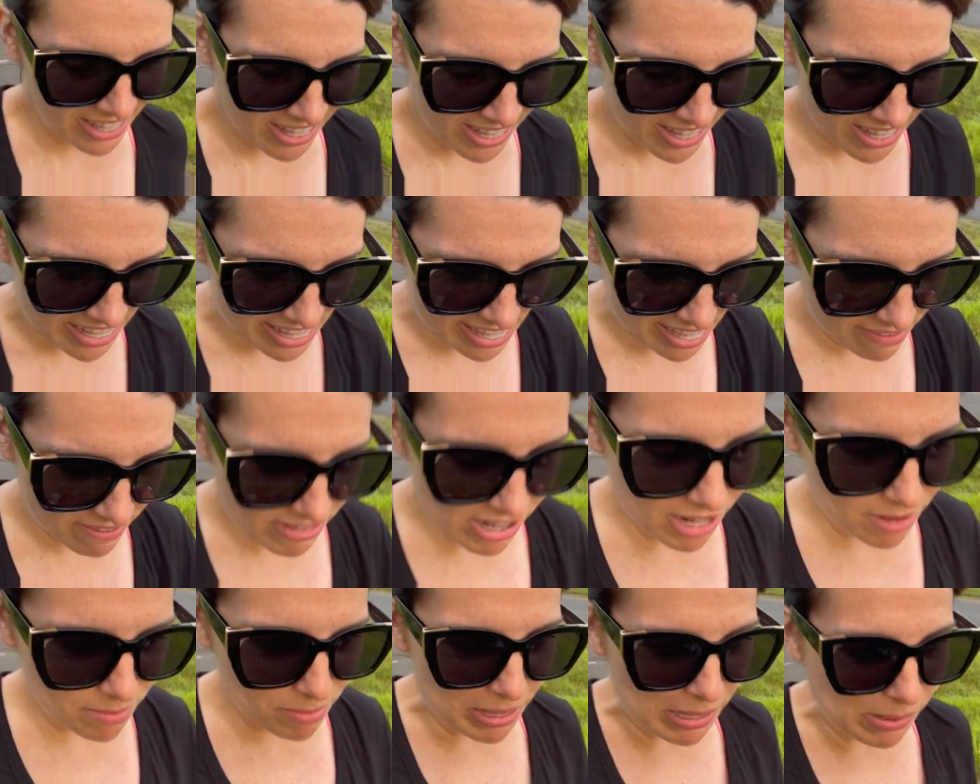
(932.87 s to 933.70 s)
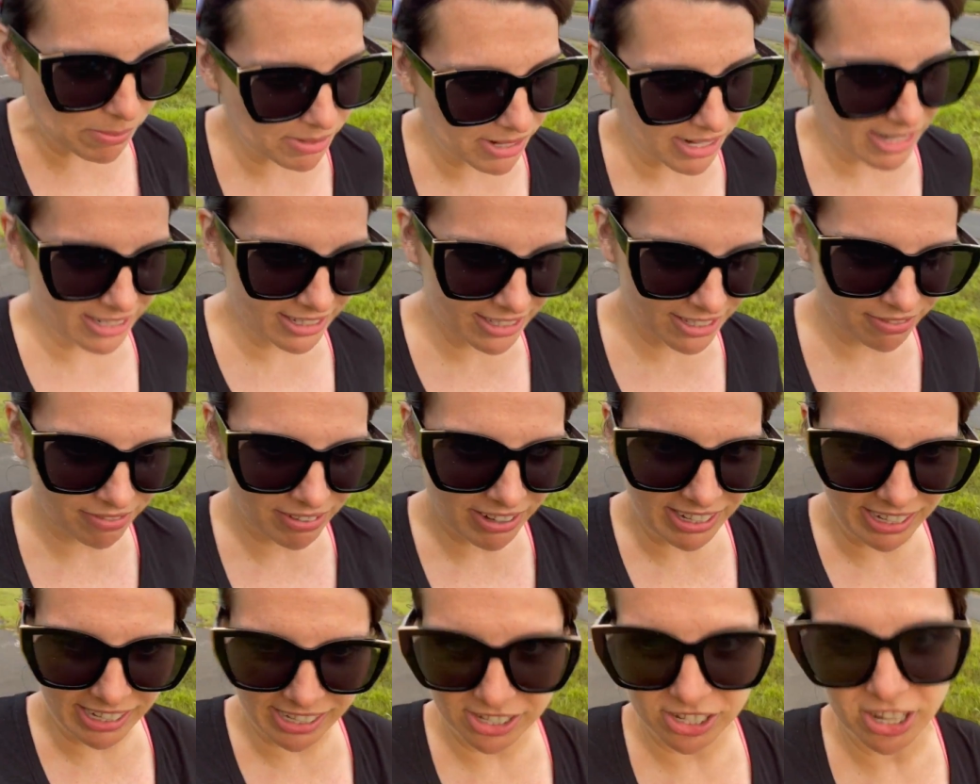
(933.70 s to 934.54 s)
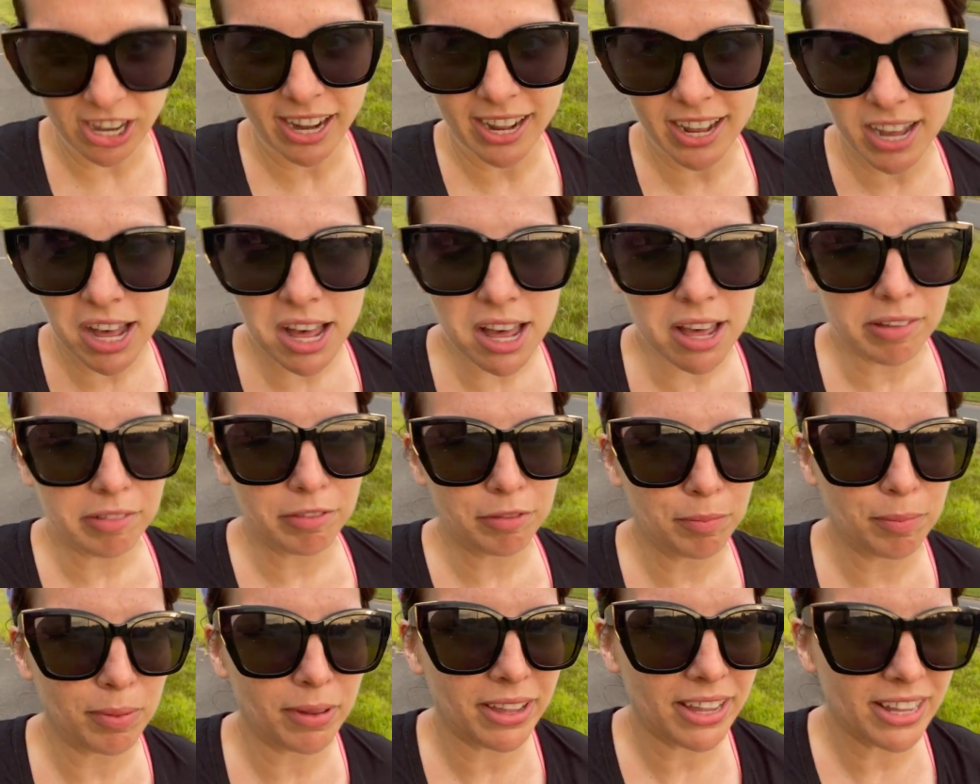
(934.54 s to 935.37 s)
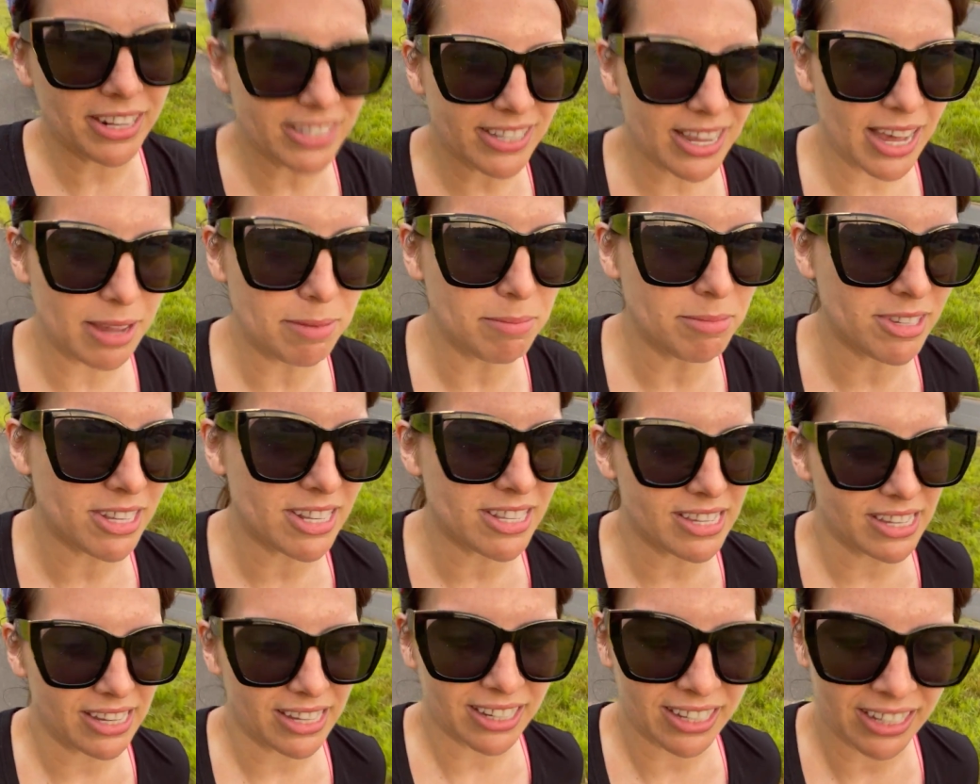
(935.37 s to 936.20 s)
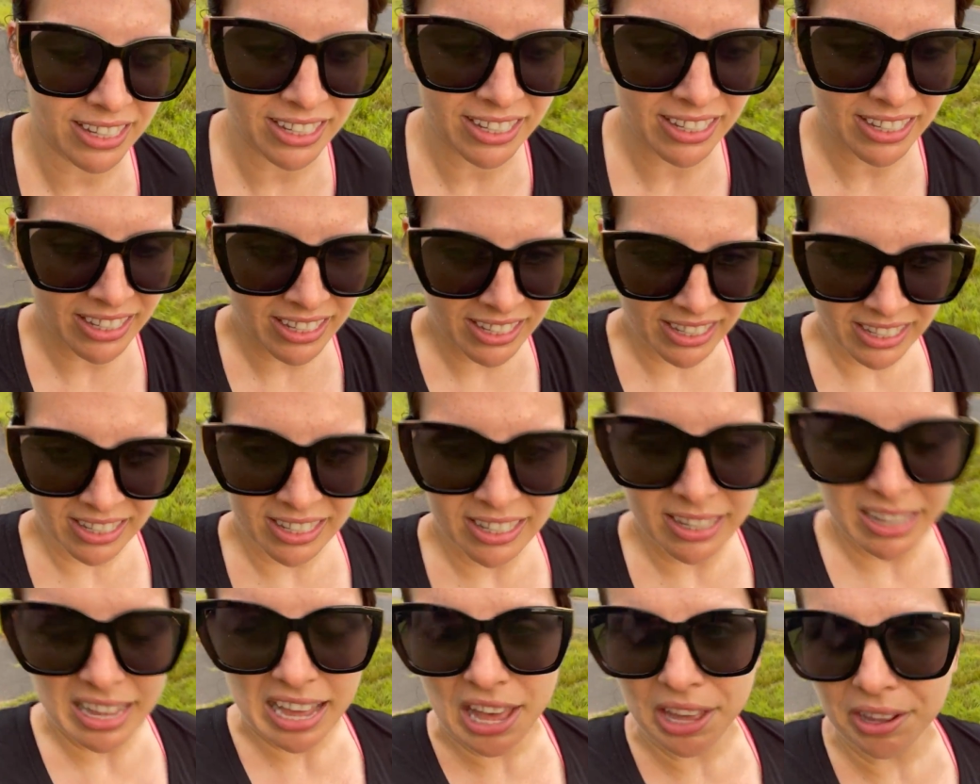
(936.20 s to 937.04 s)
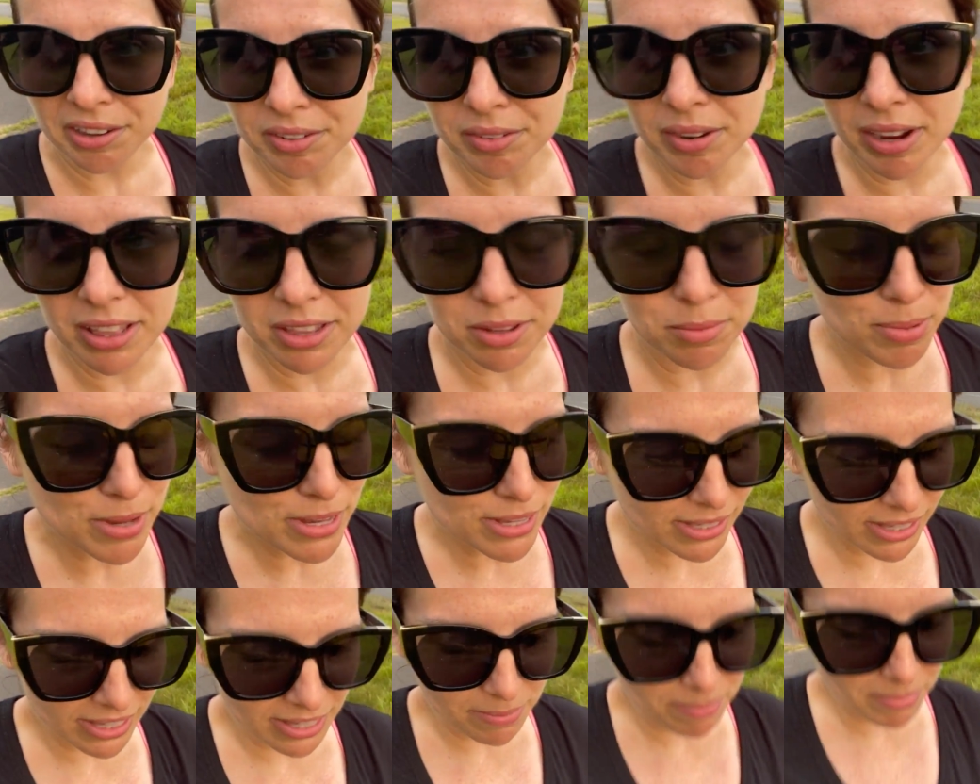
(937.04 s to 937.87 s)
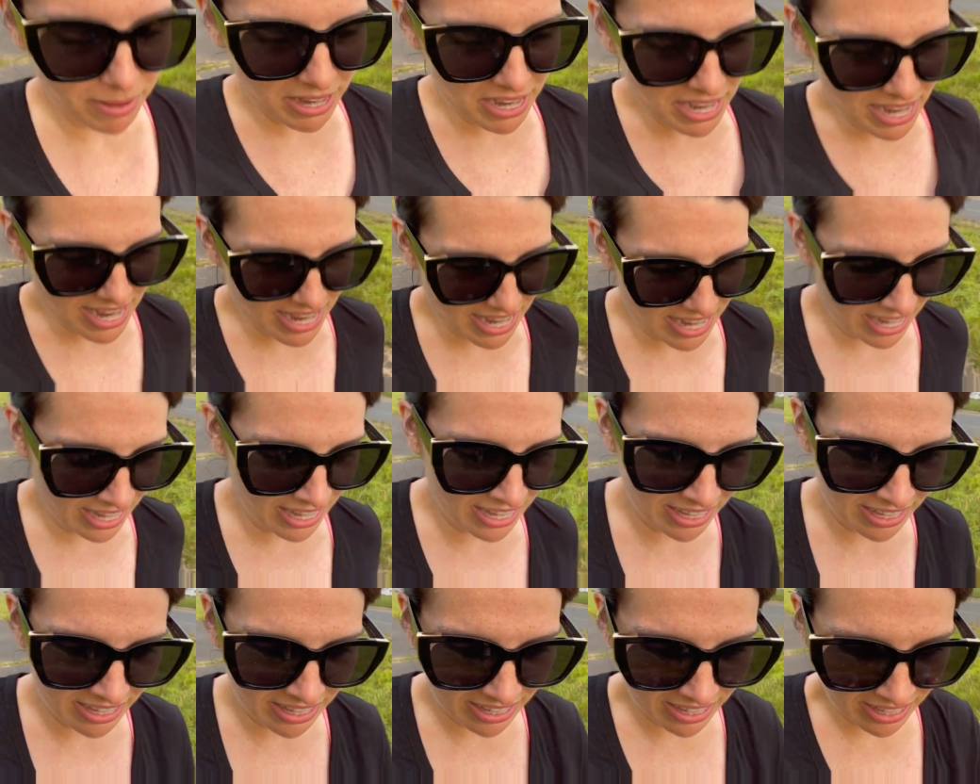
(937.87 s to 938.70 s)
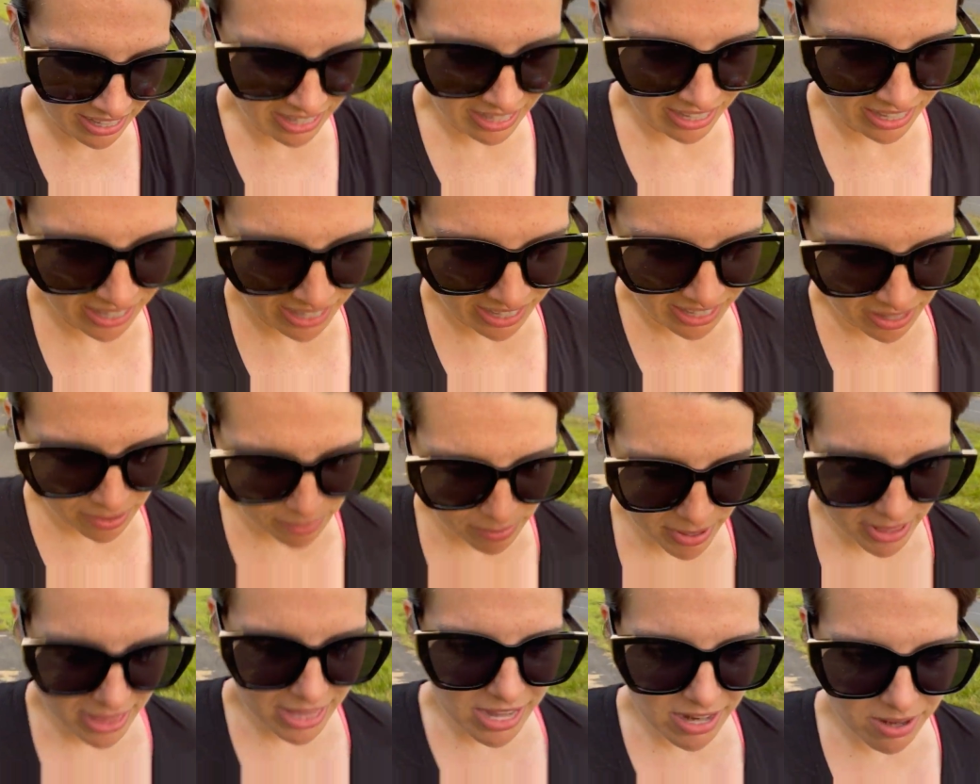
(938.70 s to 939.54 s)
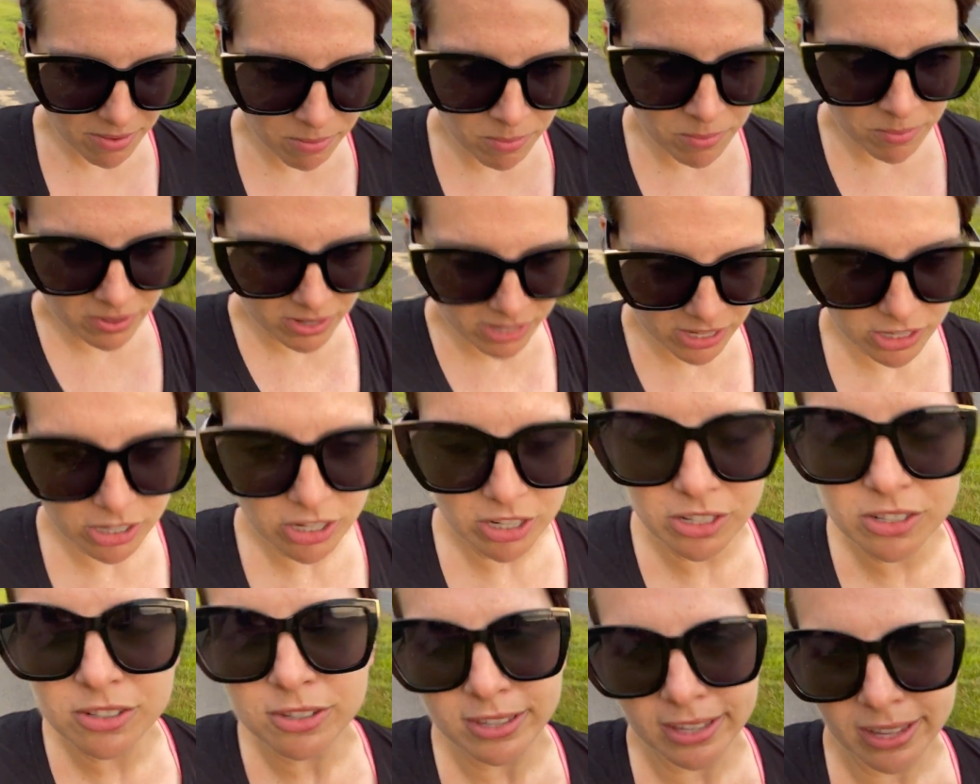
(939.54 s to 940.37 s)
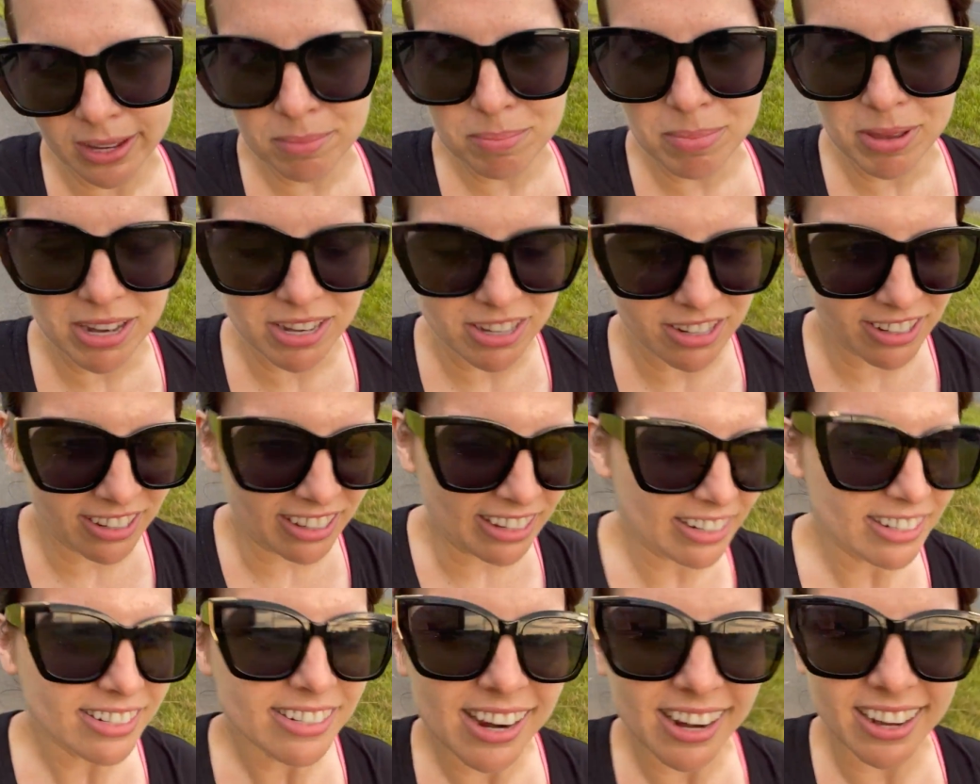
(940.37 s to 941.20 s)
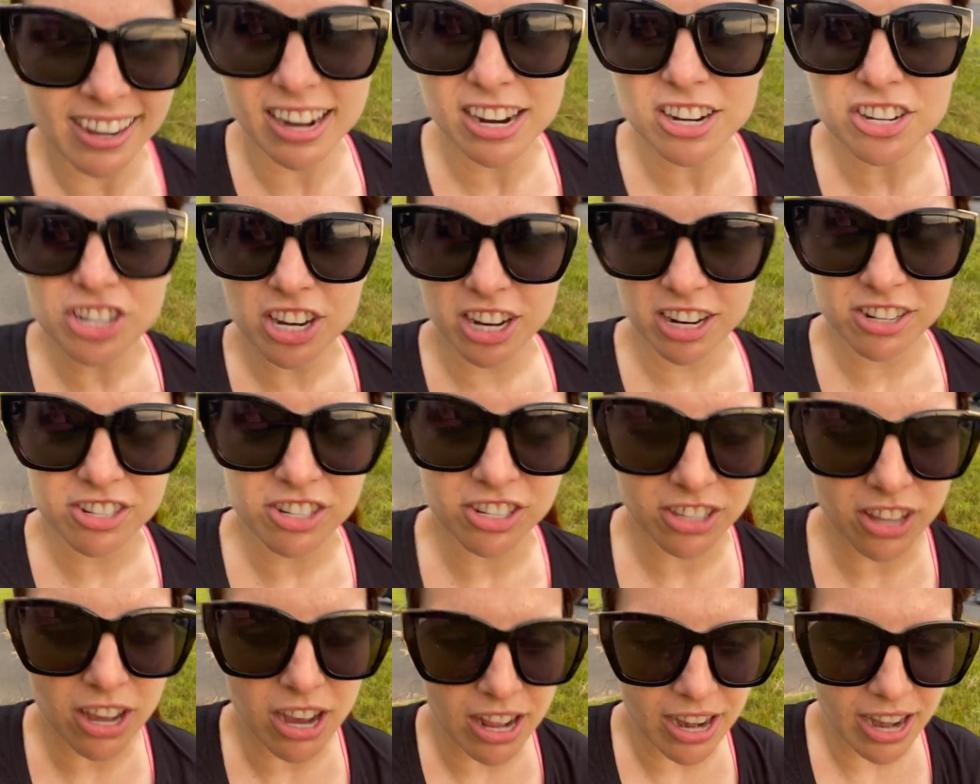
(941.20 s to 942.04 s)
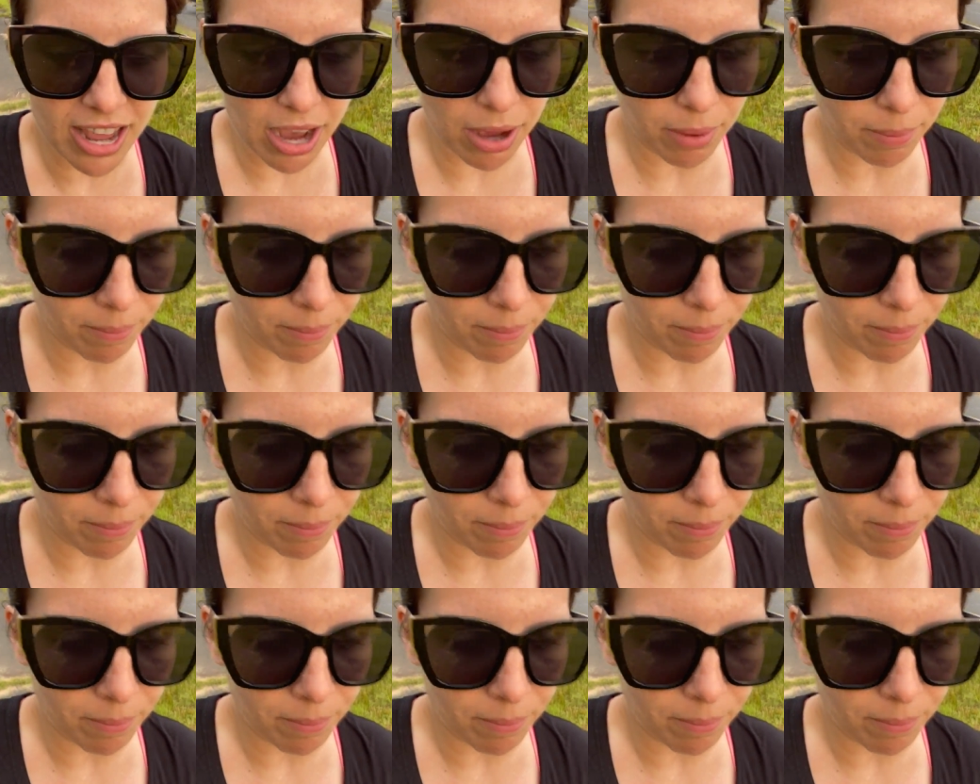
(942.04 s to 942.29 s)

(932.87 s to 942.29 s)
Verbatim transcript: You have it on paper and it's fun to check off, but at times it's like, I'd rather be sleeping in. But then when you do sleep in, you're like, darn, I should have just gone out.